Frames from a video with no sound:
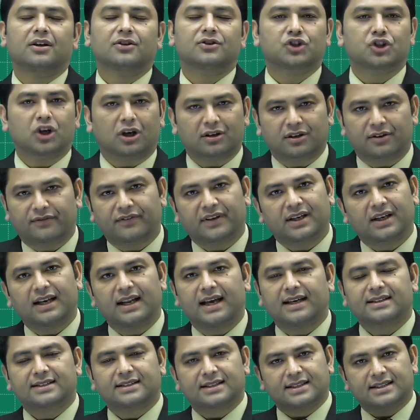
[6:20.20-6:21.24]
geographical
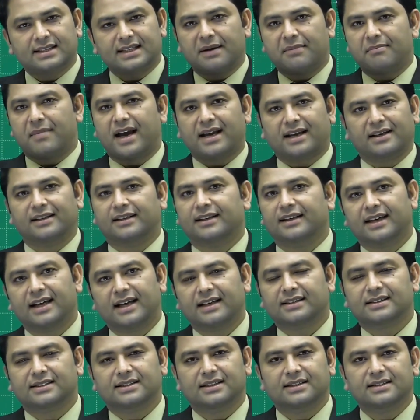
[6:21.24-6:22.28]
axis and magnetic
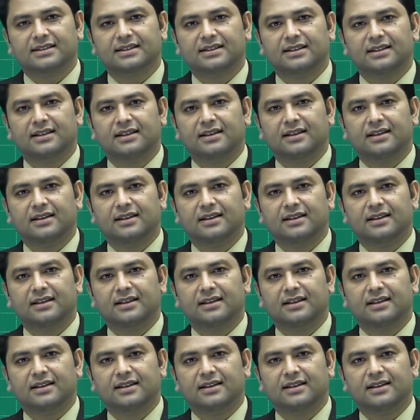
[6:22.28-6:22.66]
axis.